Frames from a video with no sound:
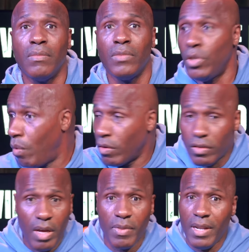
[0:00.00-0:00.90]
You want
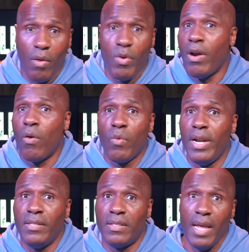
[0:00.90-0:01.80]
something that we don't
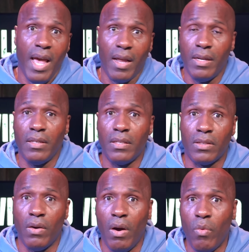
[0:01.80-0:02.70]
really sell in the
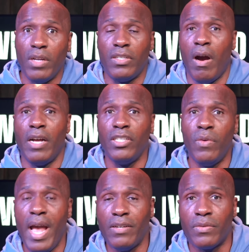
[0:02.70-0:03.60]
store, we'll charge
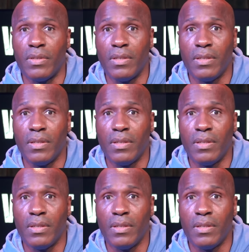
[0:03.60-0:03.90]
you extra.